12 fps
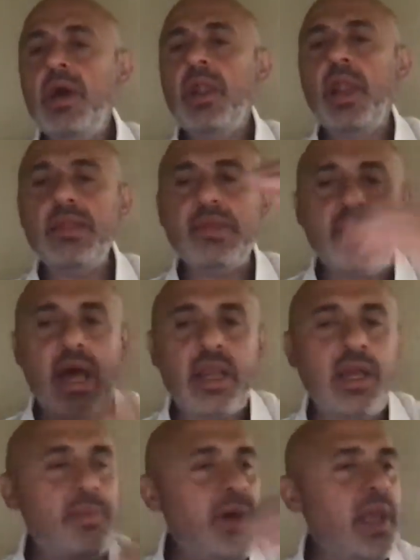Let's
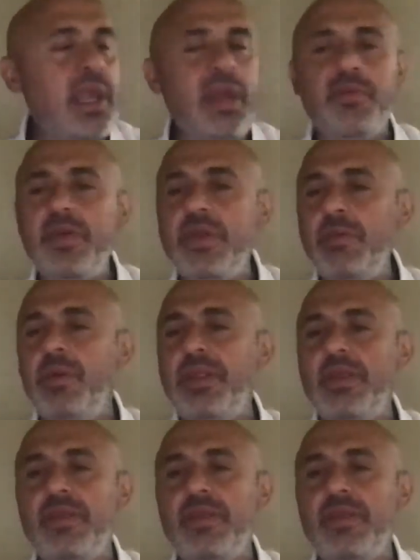talk about everything but the